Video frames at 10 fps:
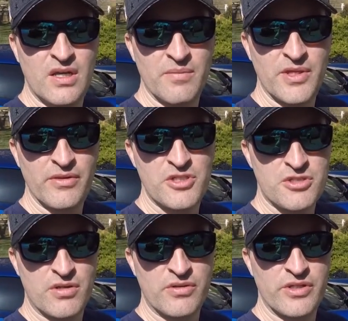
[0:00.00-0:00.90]
the only
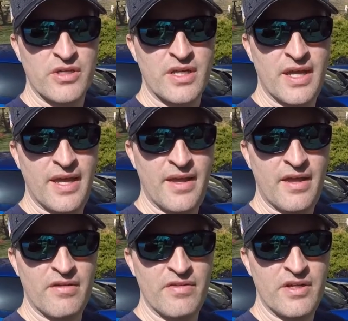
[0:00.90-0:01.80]
struggle you're gonna
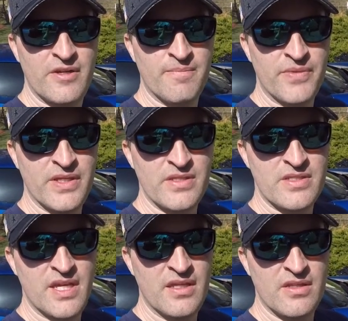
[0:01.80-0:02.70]
have is
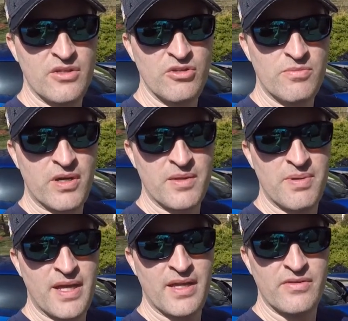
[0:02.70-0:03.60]
taking the new brake
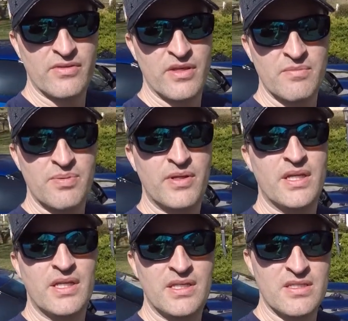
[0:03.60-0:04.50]
pads and putting
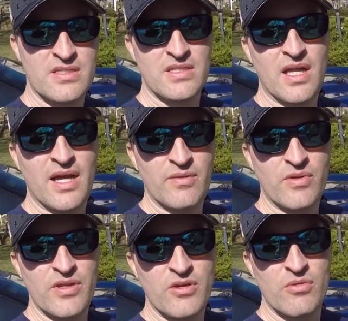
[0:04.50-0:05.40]
it in the slot
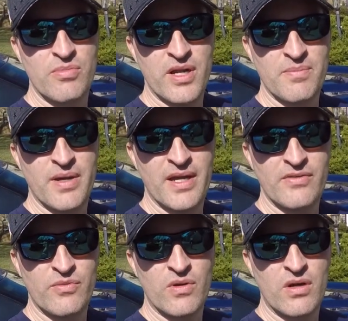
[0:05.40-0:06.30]
where the old brake
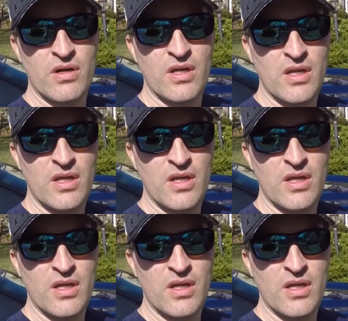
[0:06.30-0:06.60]
pads were.